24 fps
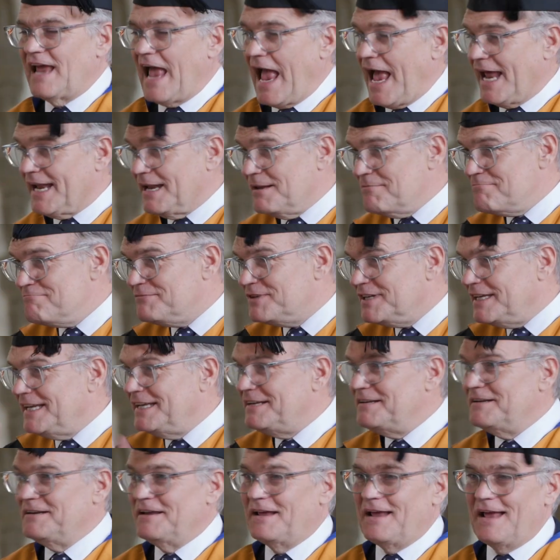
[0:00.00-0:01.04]
And
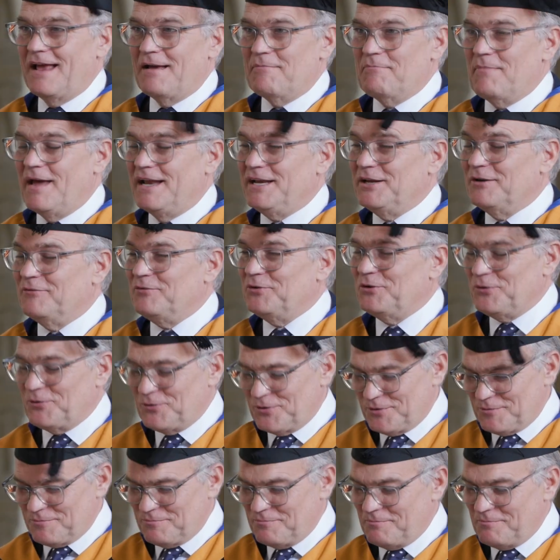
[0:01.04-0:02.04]
indeed, many of you